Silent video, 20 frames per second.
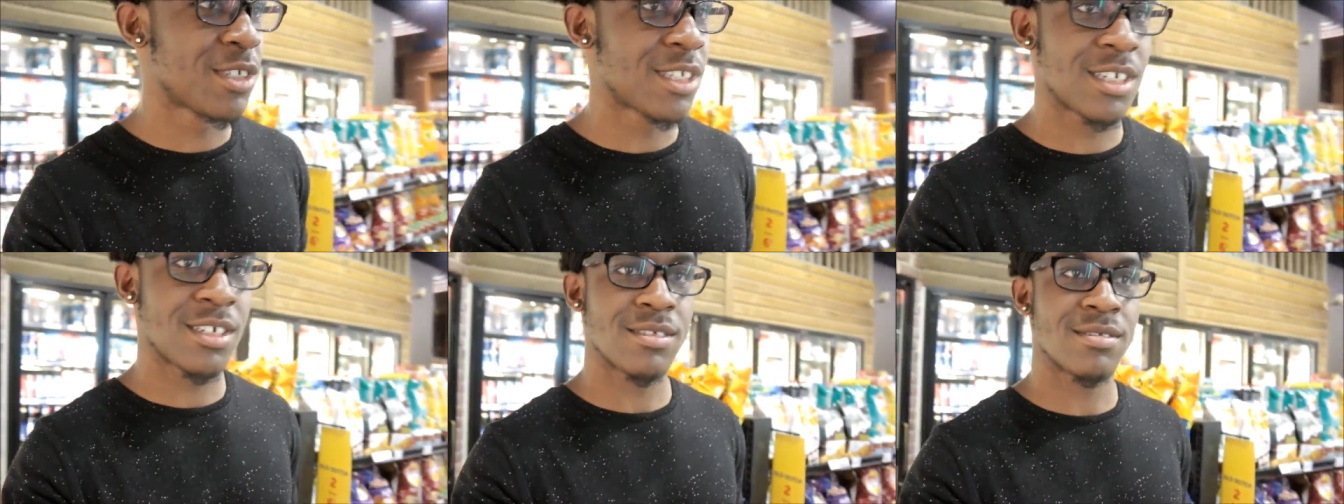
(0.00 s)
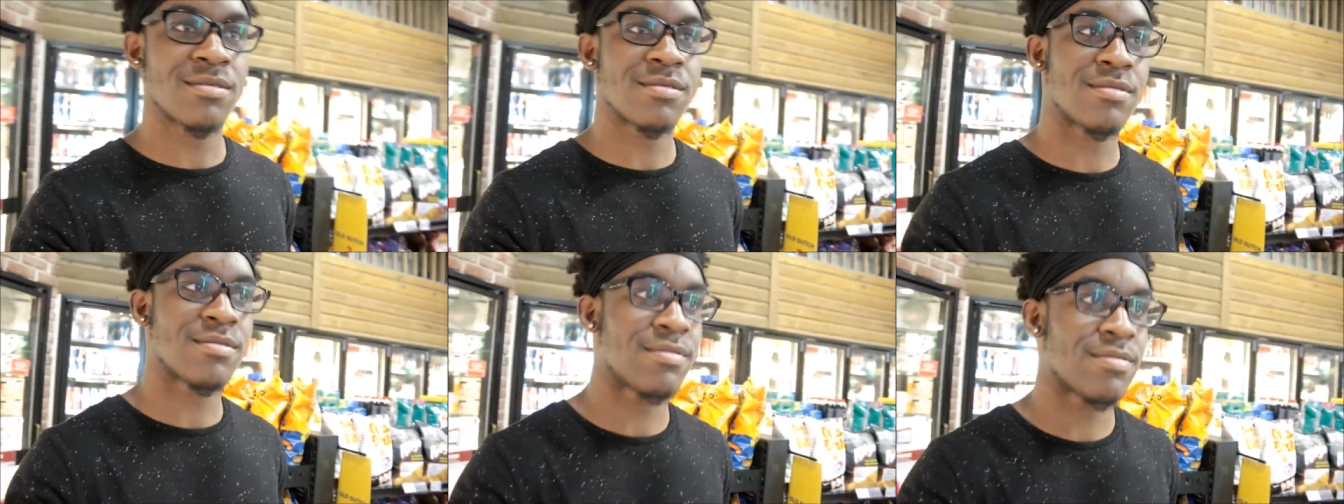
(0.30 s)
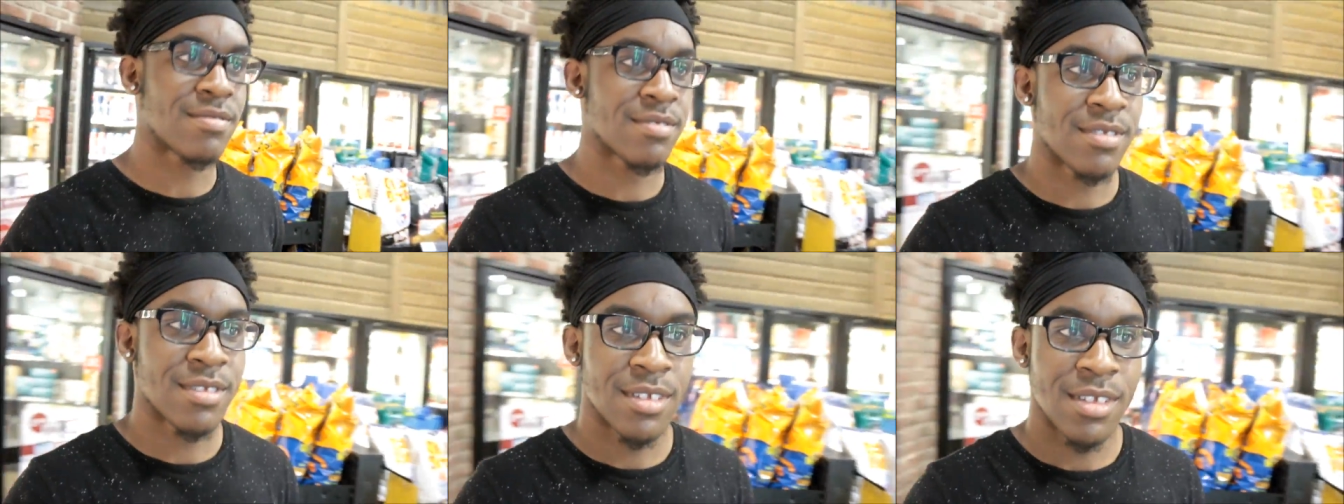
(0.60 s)
shit.
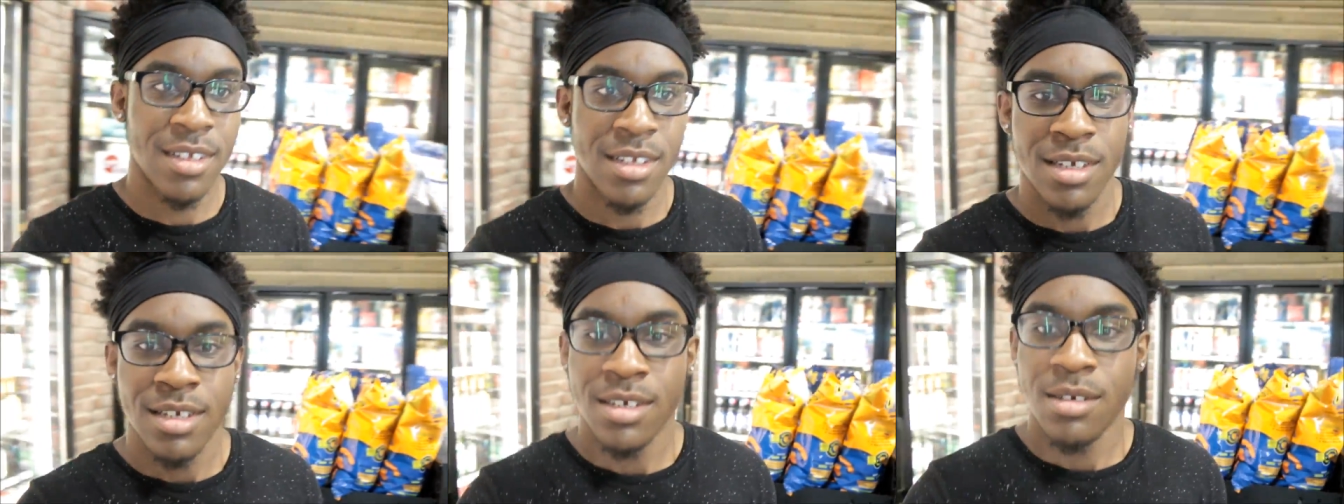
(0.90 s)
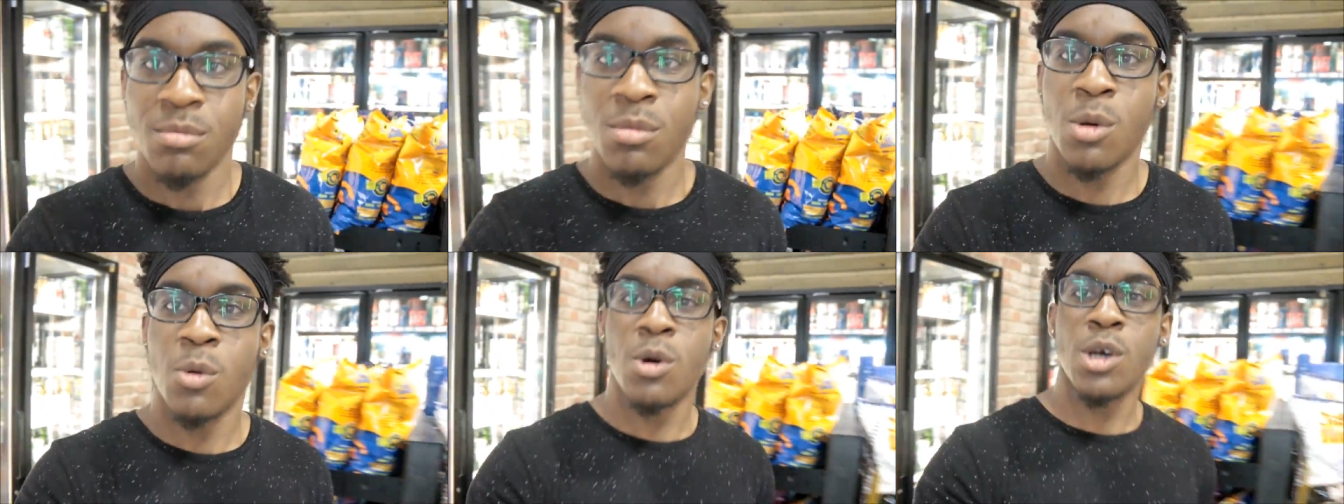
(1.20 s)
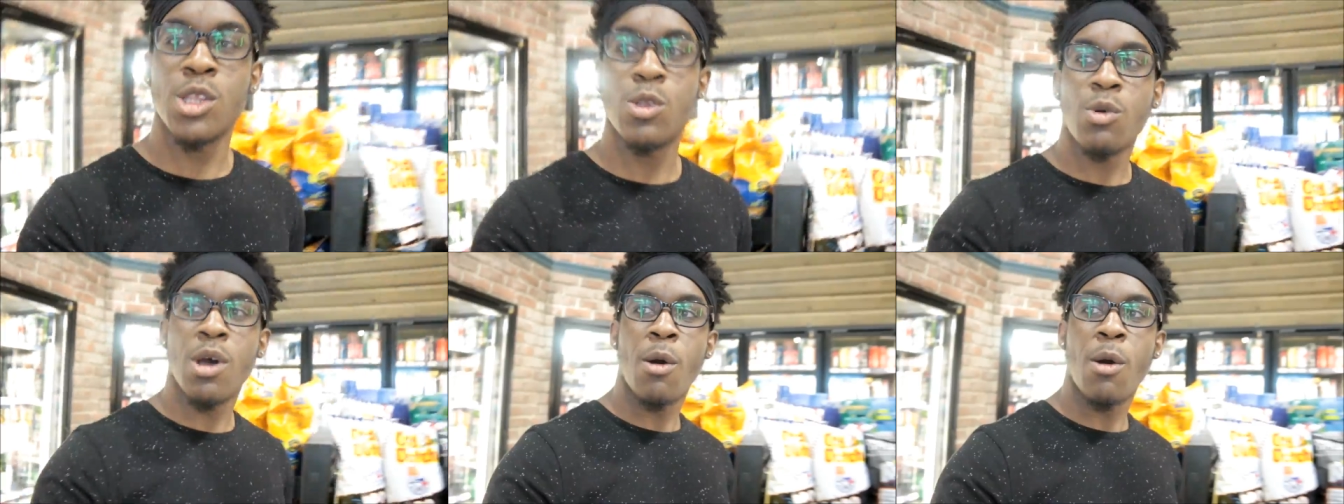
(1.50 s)
But
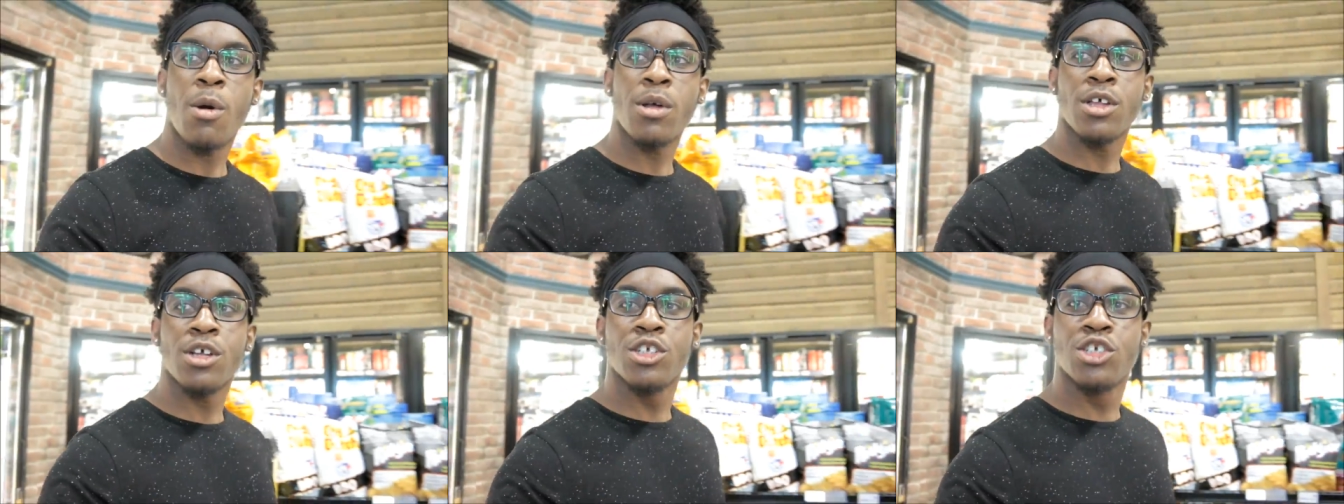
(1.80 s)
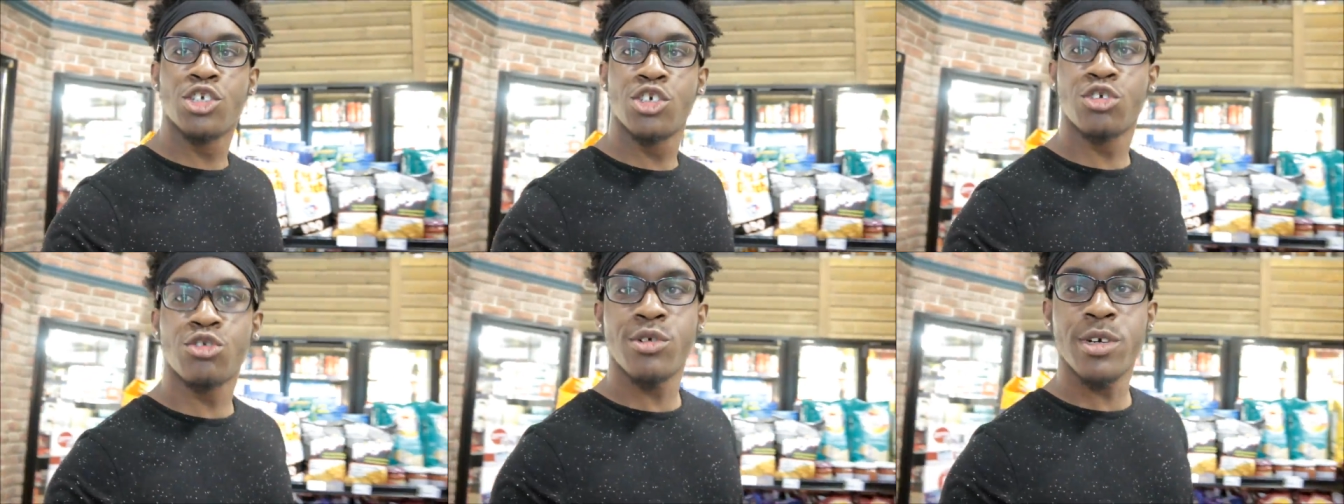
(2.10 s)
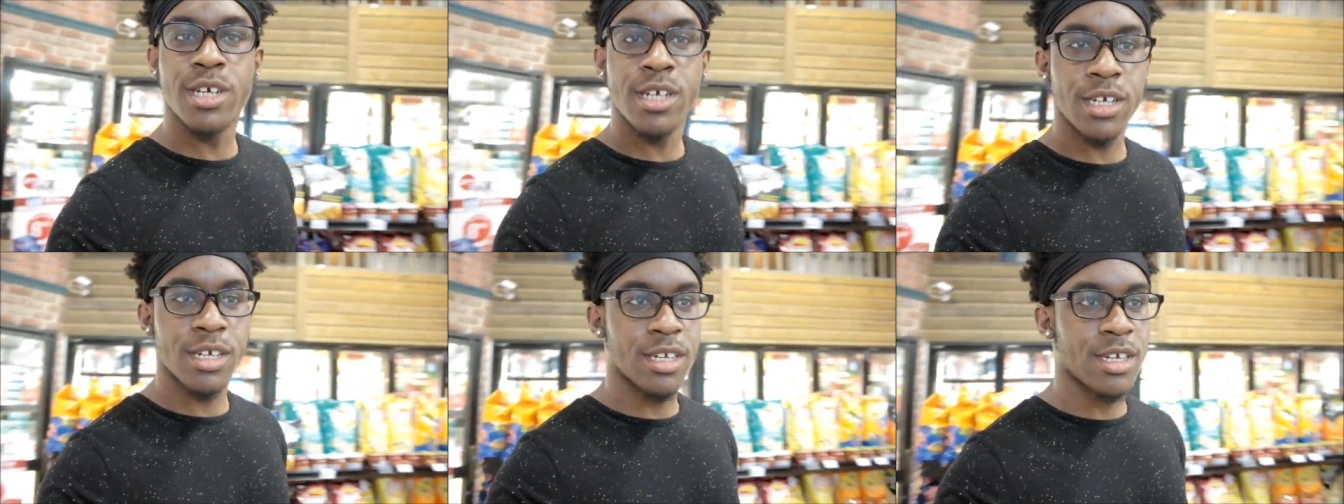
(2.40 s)
what do I want to
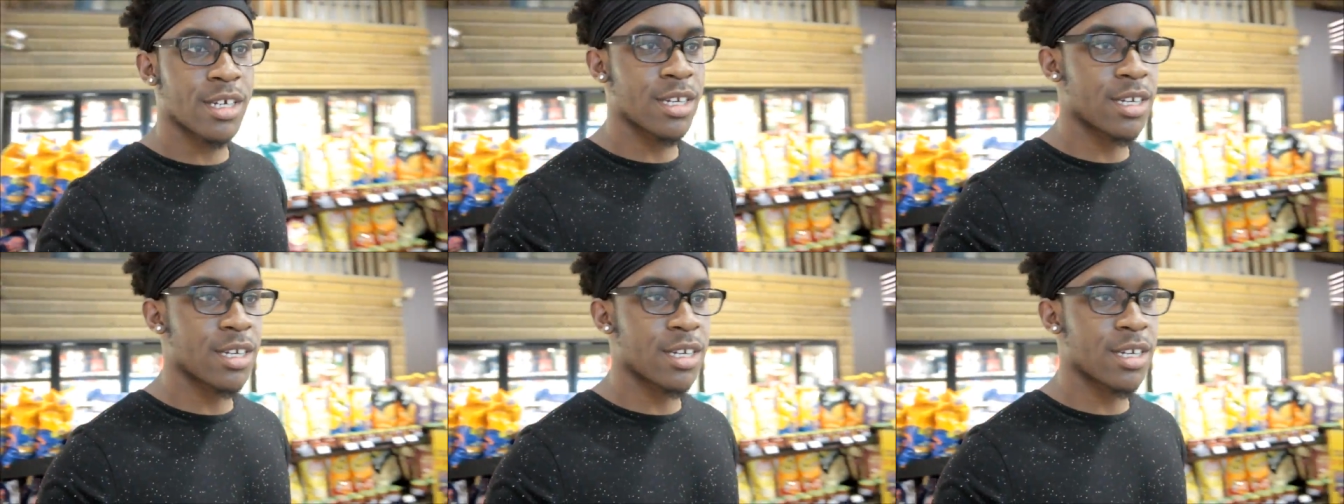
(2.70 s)
drink?